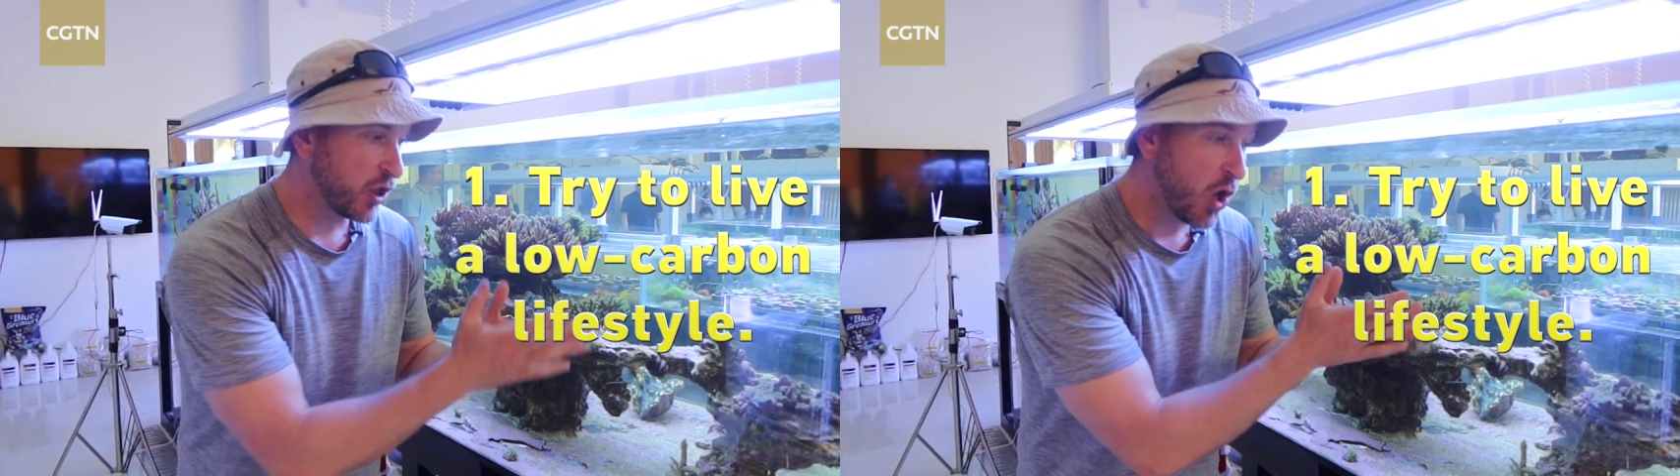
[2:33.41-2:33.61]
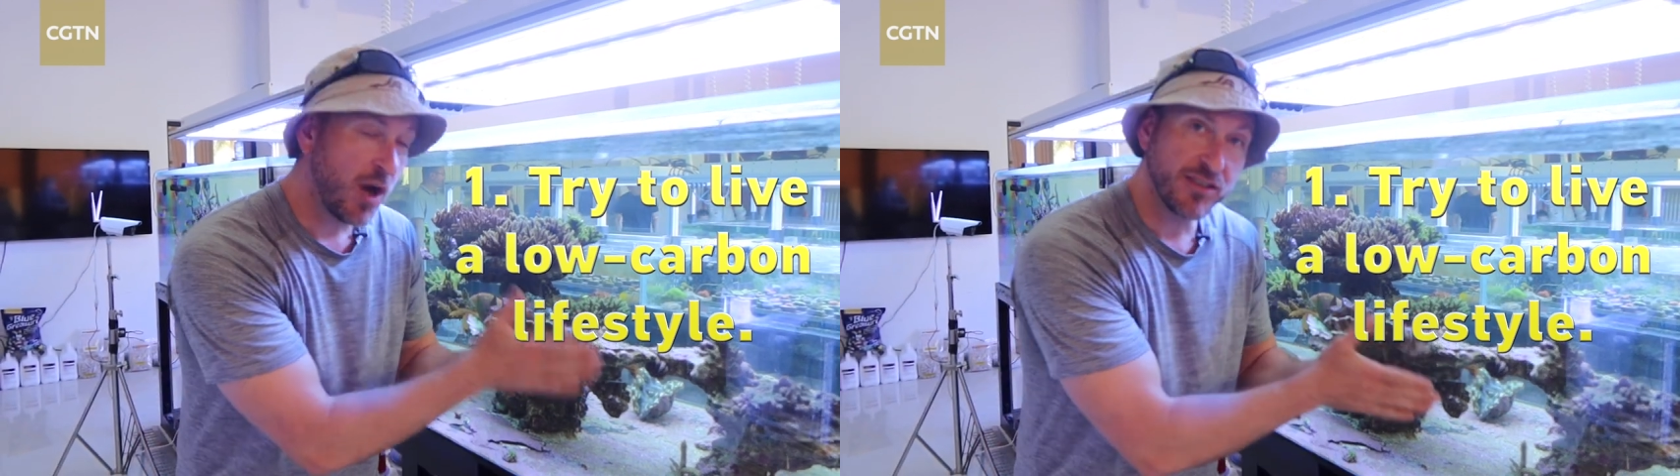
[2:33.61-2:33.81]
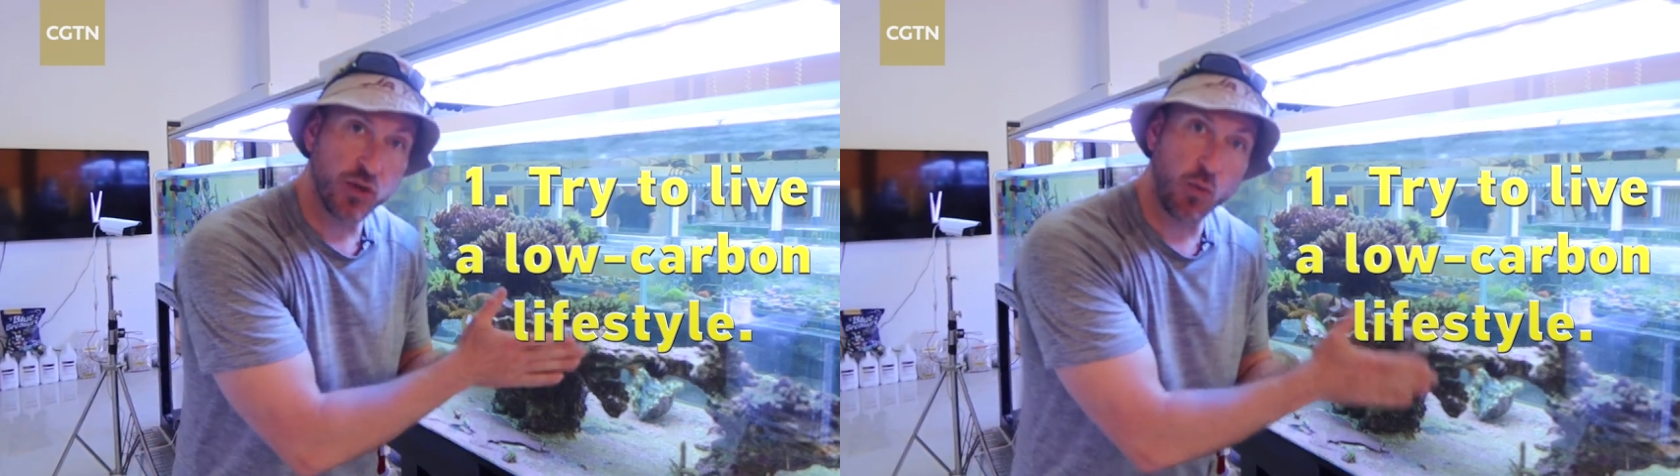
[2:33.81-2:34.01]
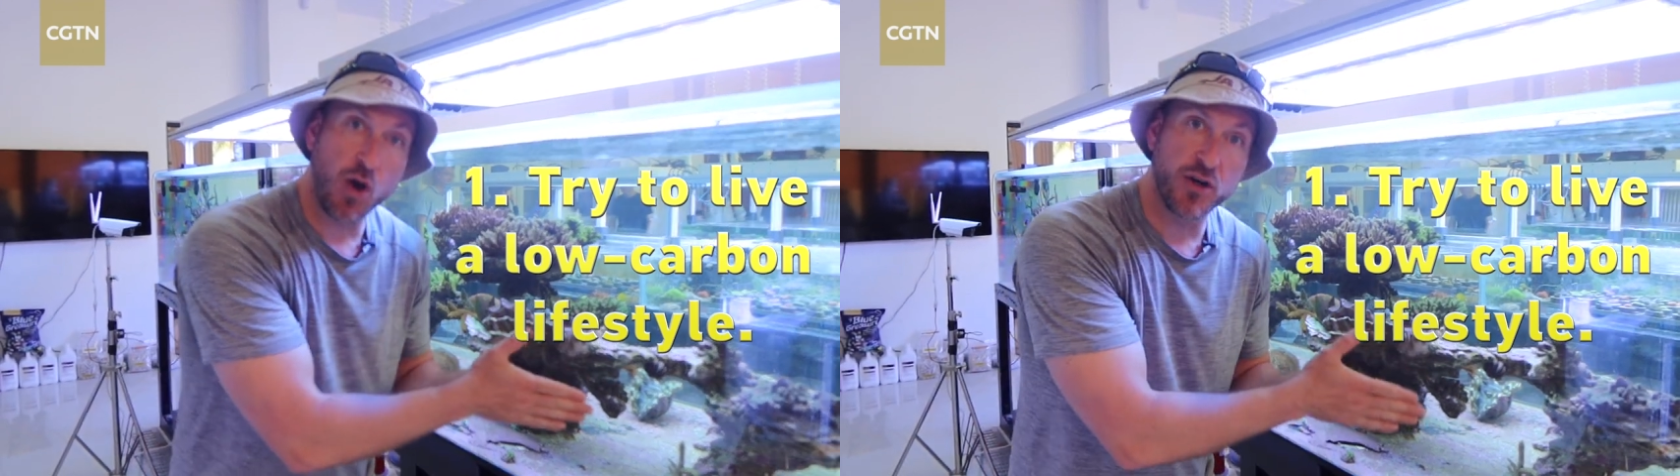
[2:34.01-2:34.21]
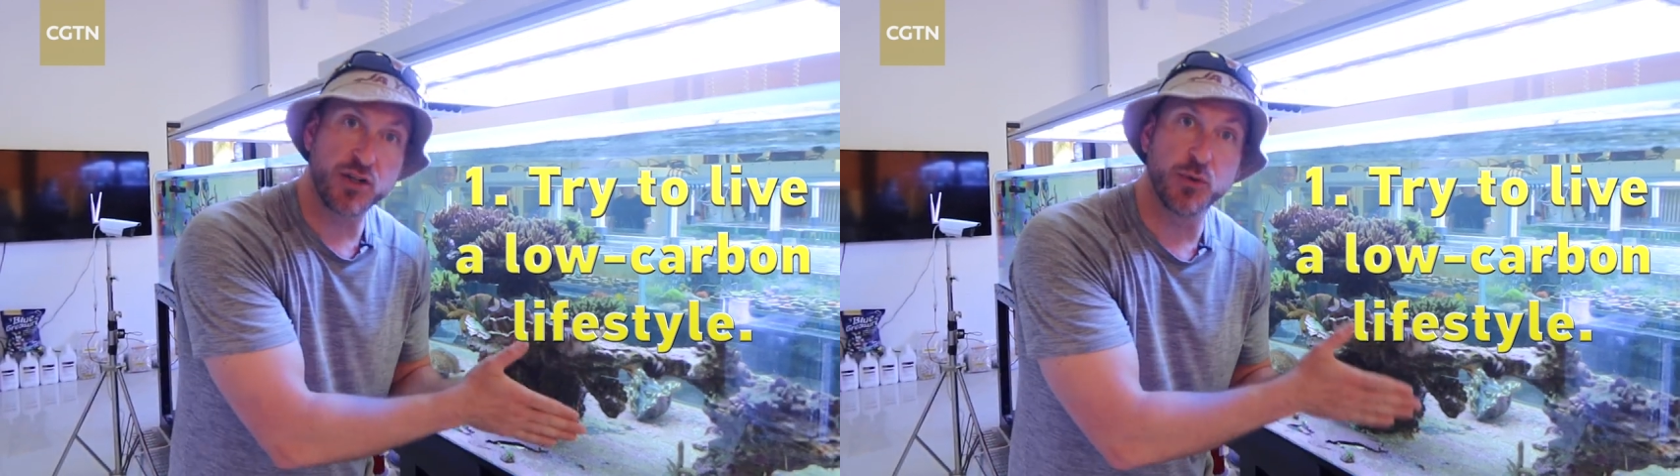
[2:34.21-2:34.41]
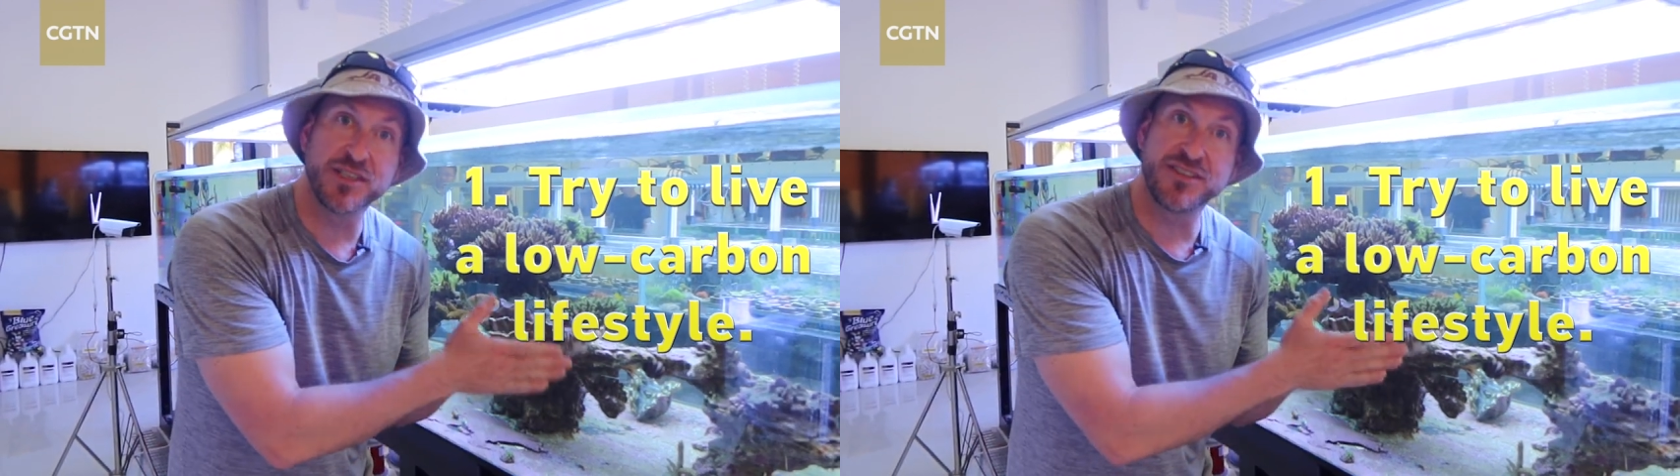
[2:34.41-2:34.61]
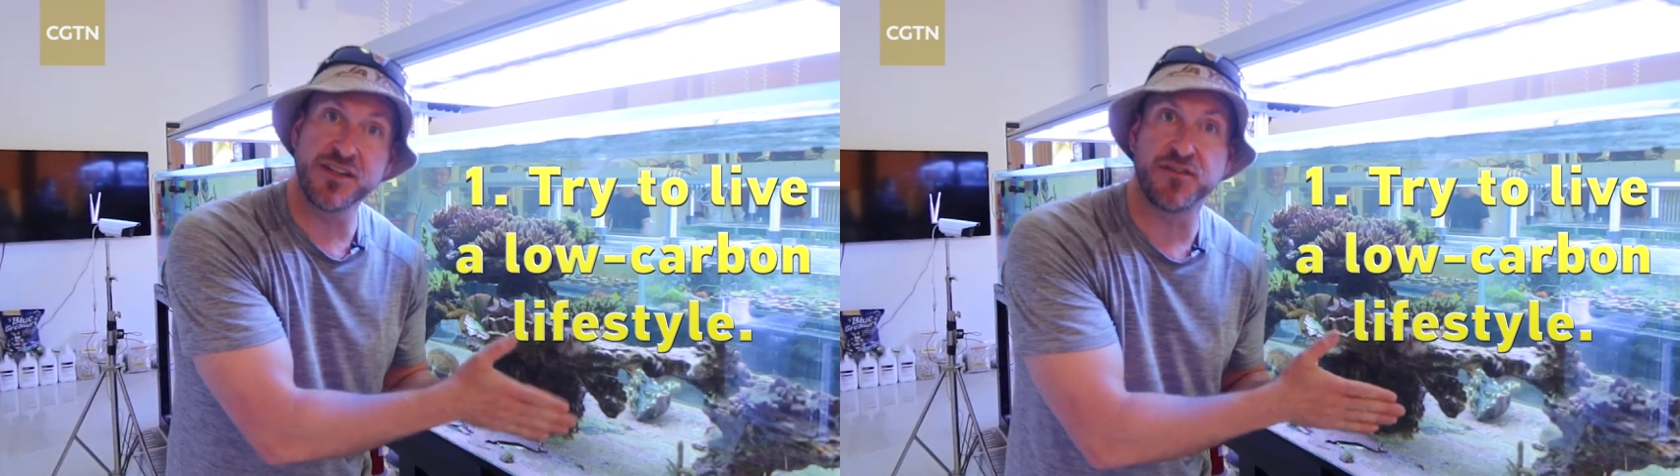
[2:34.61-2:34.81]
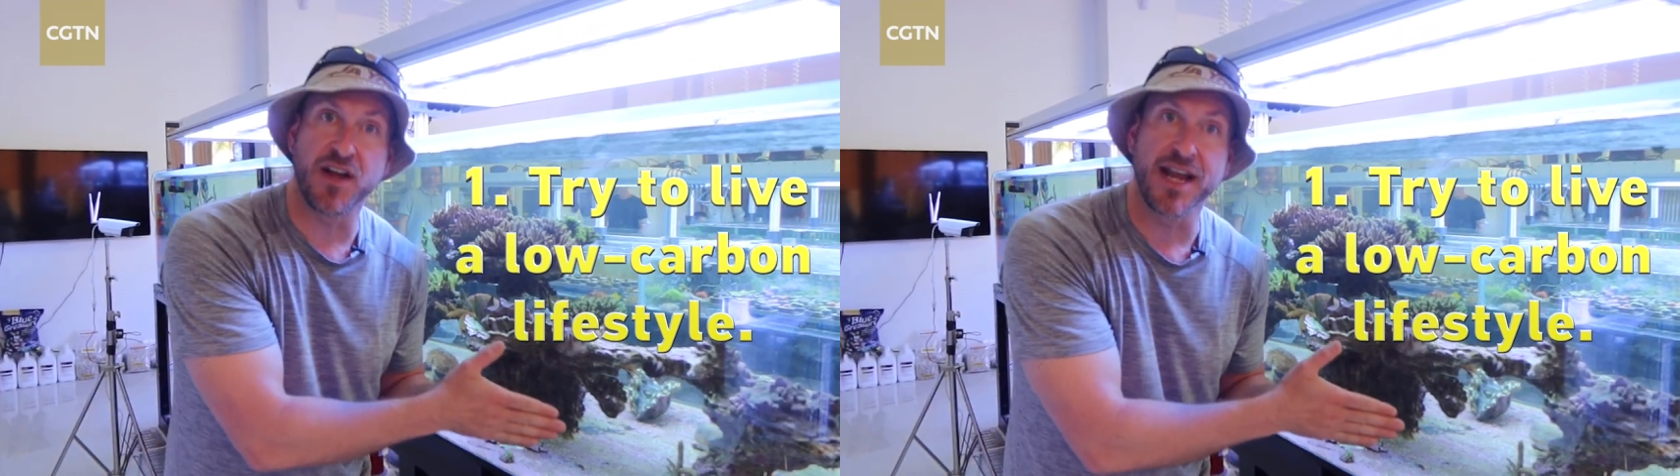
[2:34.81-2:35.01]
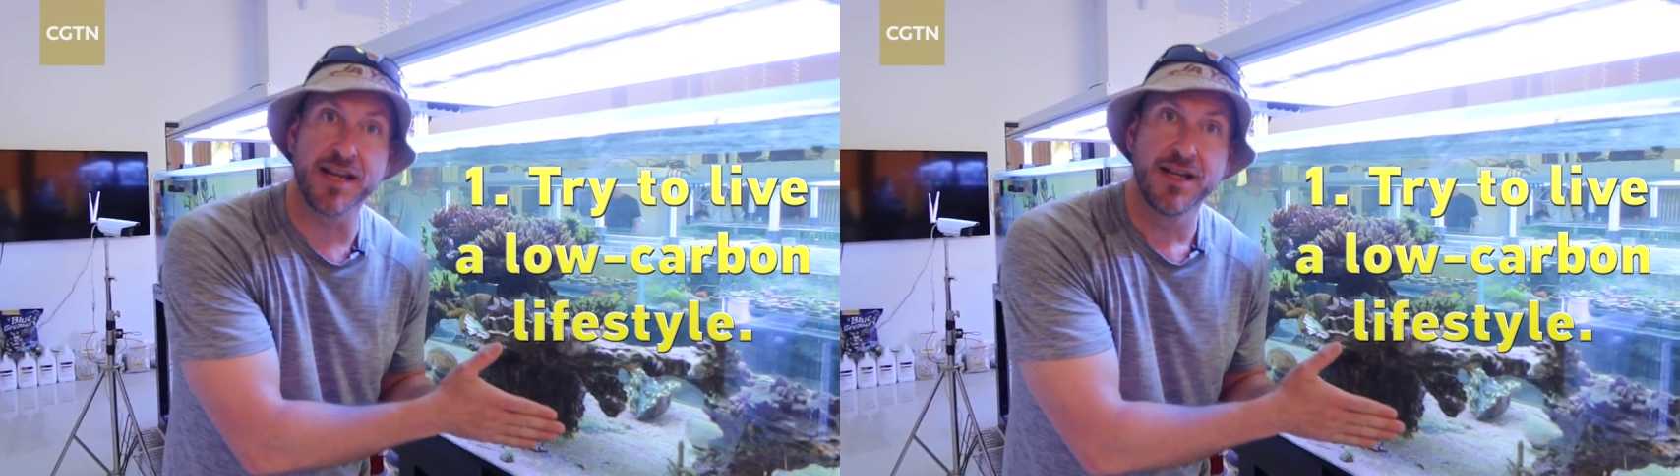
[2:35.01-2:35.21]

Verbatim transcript: caused the water to acidify,